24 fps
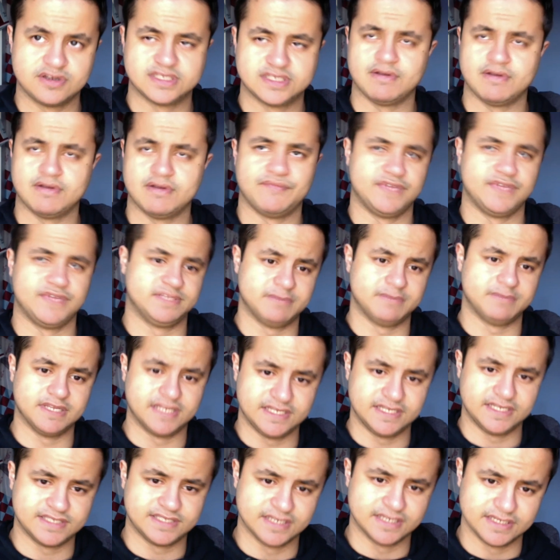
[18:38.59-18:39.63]
However, he's been
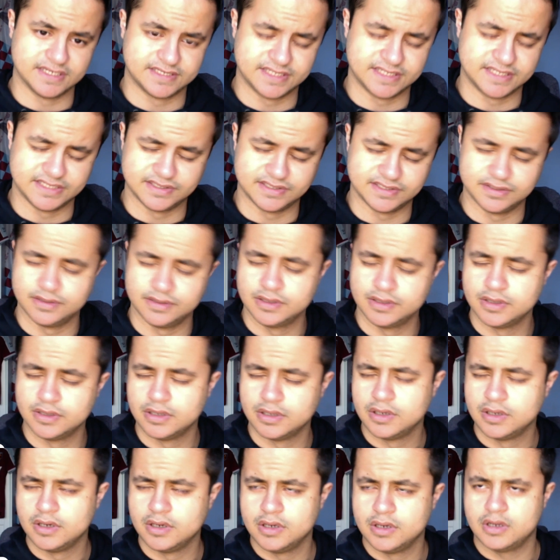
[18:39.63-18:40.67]
decent this season.
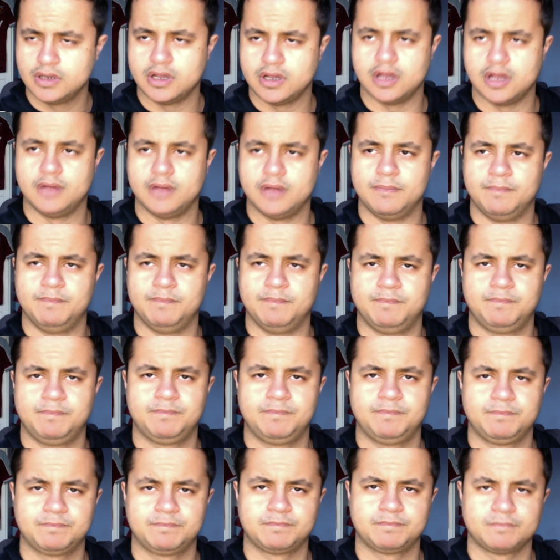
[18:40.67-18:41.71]

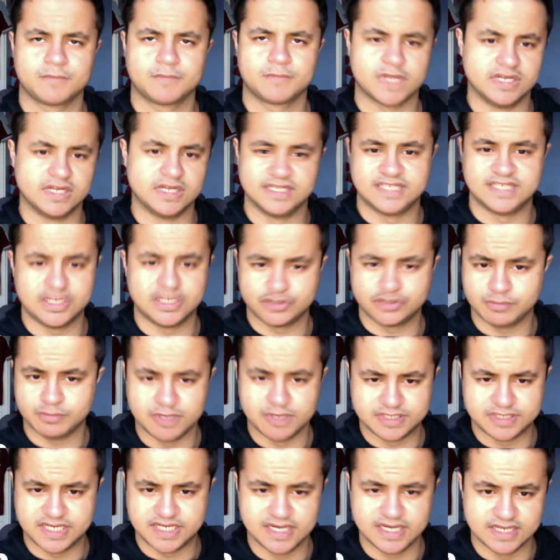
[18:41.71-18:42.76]
Lisandro
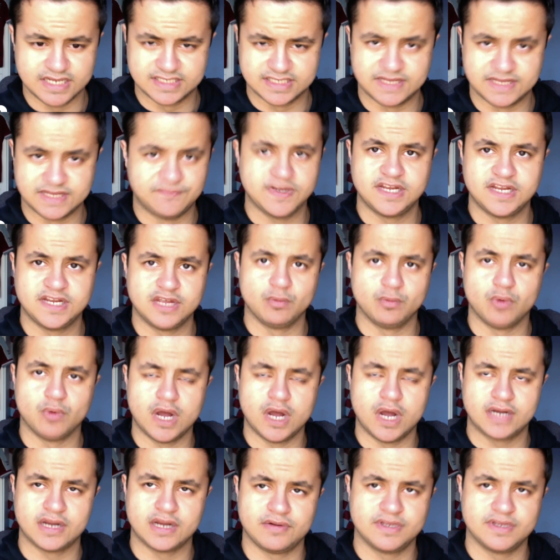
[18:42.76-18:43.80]
Martinez, defending in
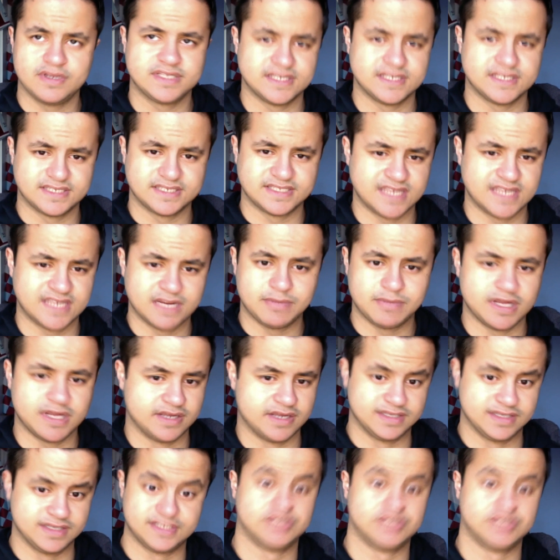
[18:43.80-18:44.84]
wide areas as a centre-back
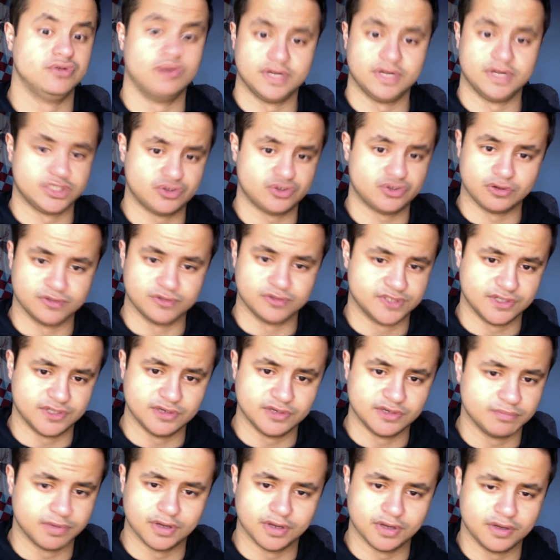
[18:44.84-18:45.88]
is not his strong
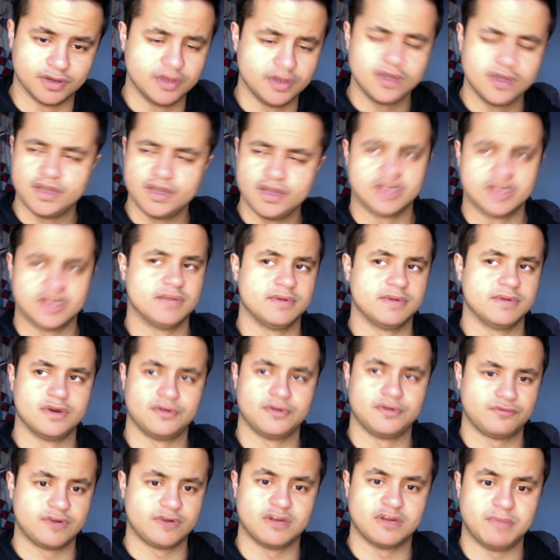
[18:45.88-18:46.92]
suit. But you never know.
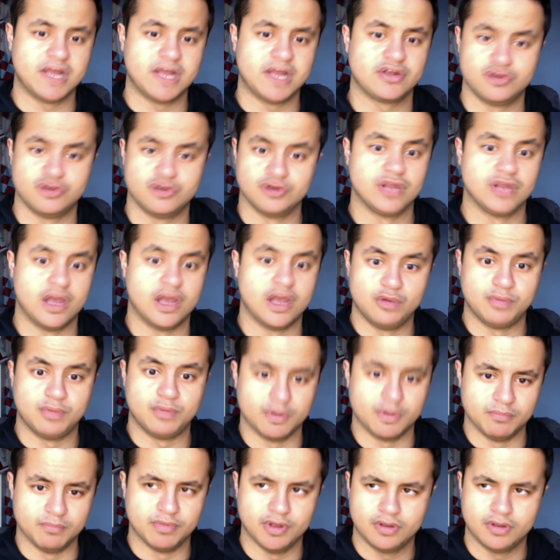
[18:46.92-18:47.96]
Three in the back could help
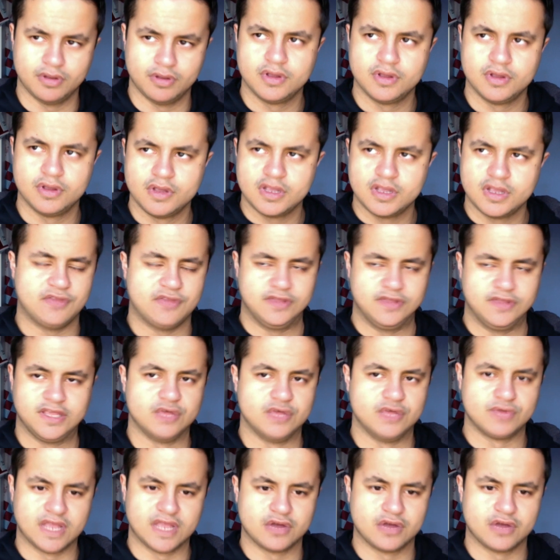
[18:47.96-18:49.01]
him. But I think he'll
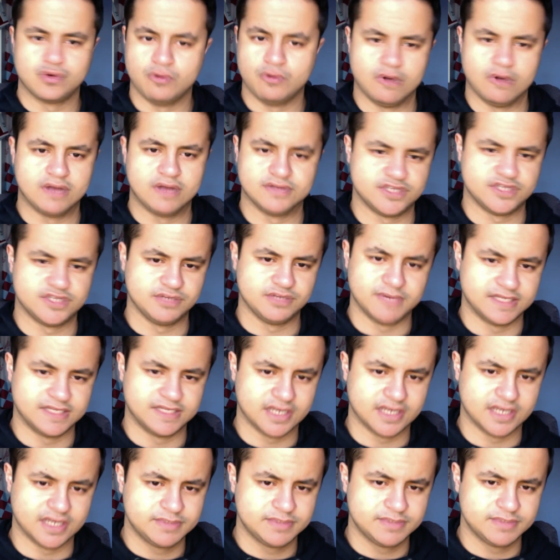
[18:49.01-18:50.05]
get caught out too many
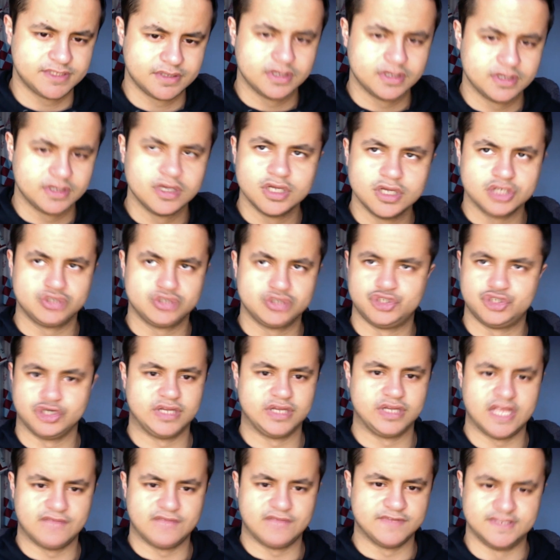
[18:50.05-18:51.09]
times. Johnny
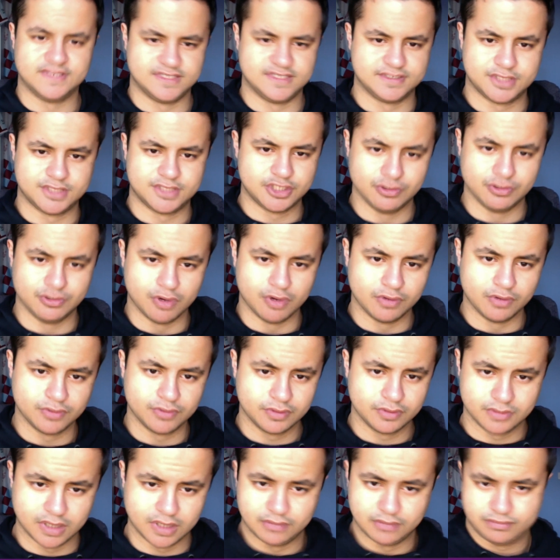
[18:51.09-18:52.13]
Evans is too old.
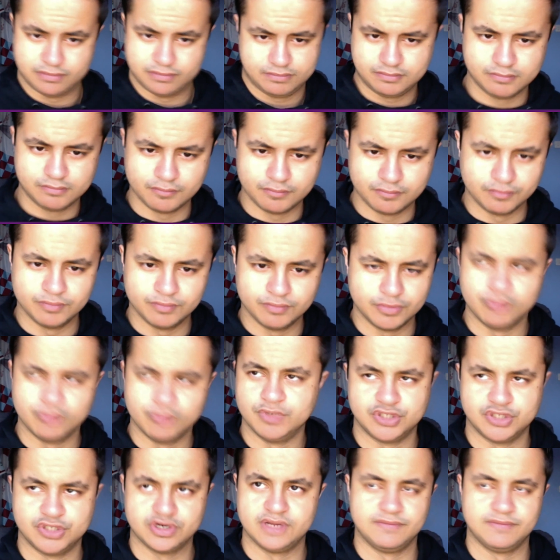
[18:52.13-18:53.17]
Like, we
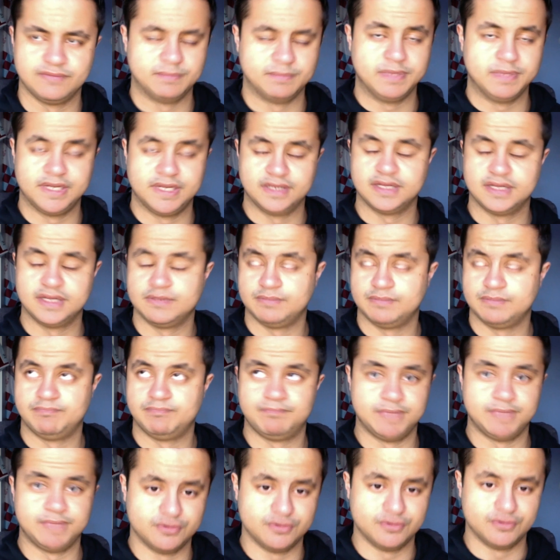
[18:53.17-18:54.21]
shouldn't even
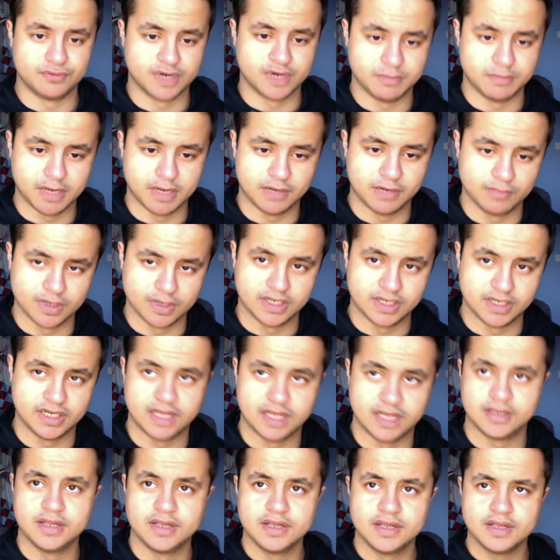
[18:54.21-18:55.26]
be talking about him, really.
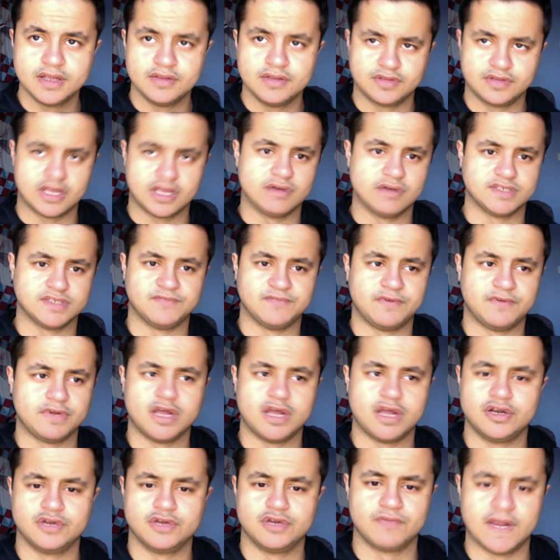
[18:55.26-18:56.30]
Like, the guy was a very
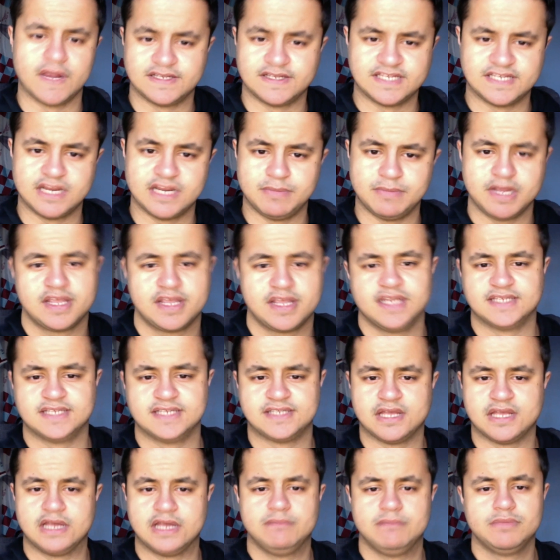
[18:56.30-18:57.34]
underrated centre-back in his
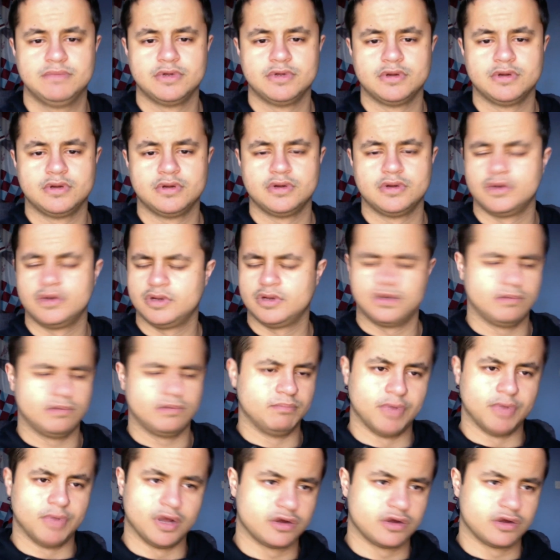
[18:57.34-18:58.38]
time.
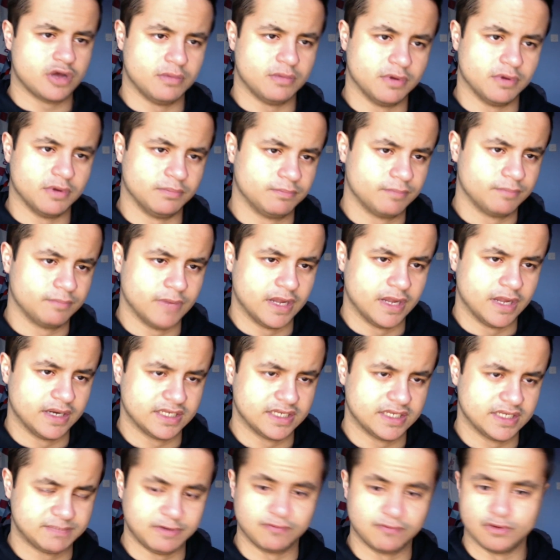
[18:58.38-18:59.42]
But come on. Like,
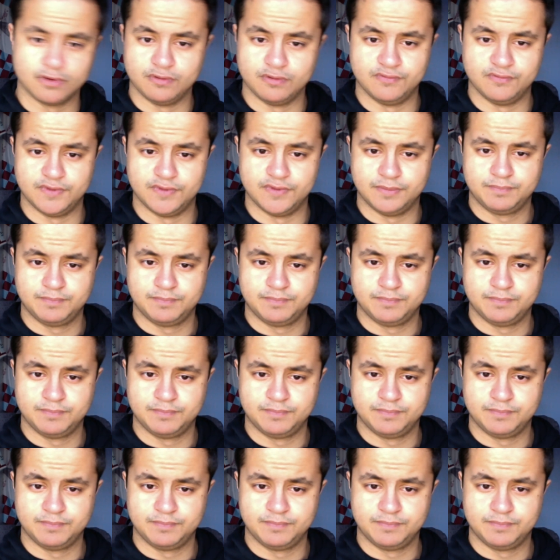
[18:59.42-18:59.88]
let's be real with it.